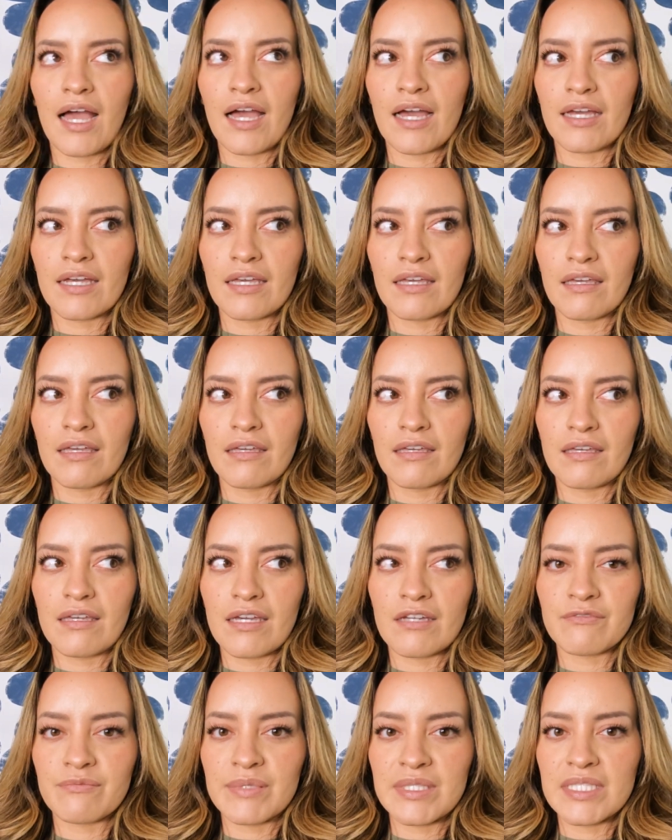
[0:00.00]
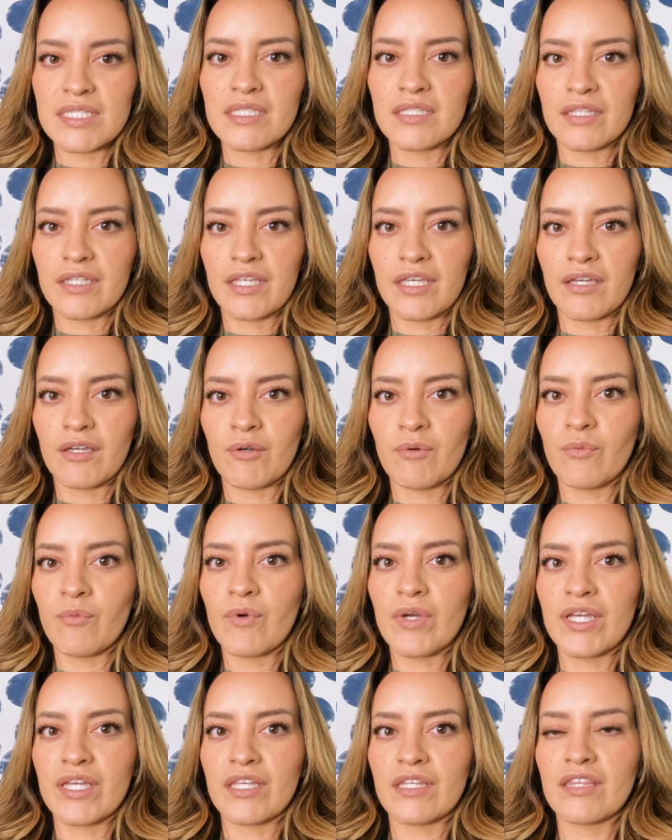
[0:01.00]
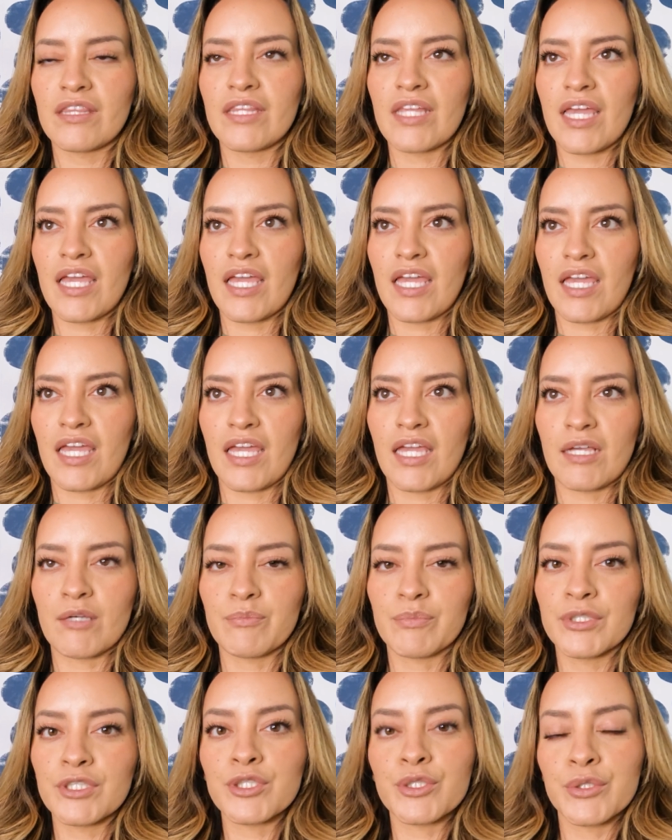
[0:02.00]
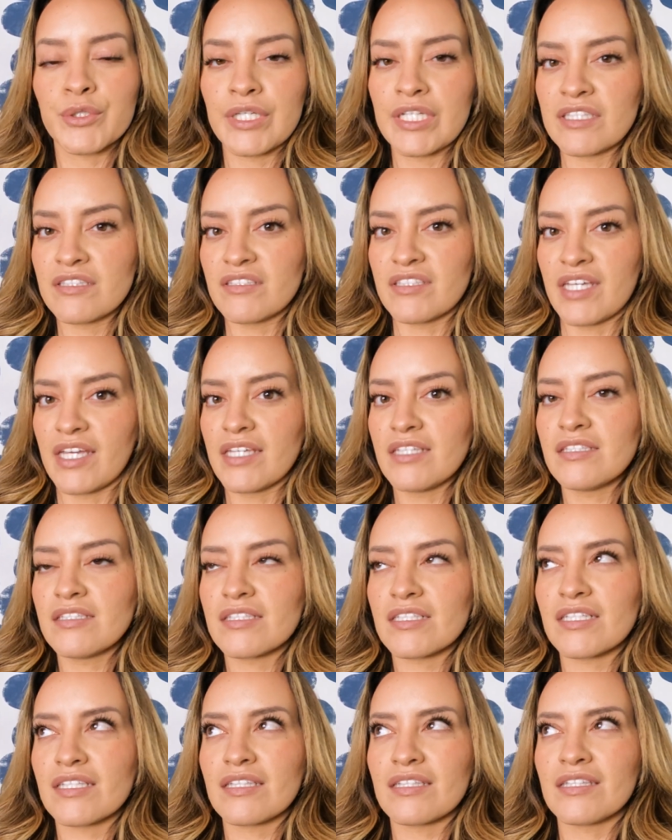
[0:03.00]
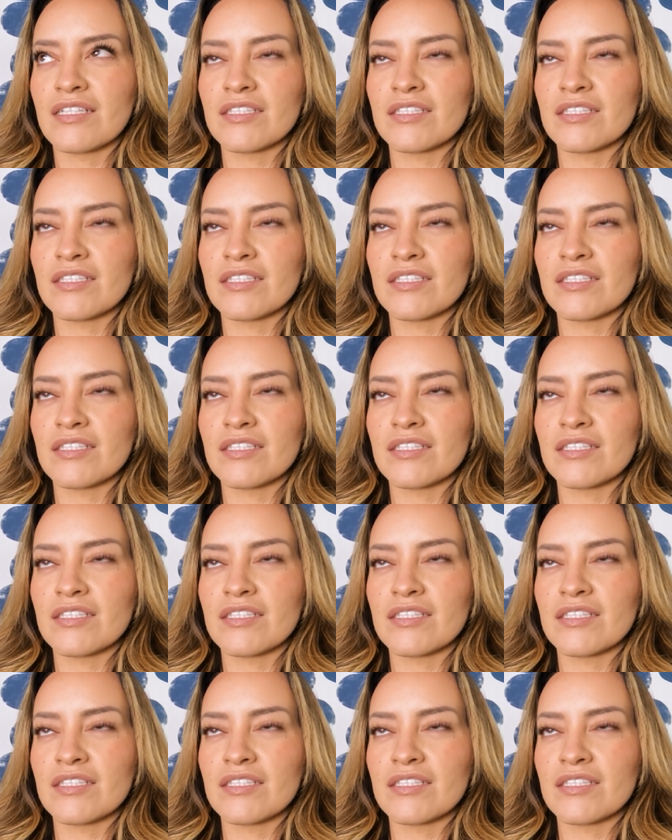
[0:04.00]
I have been dealing with a protruding disc.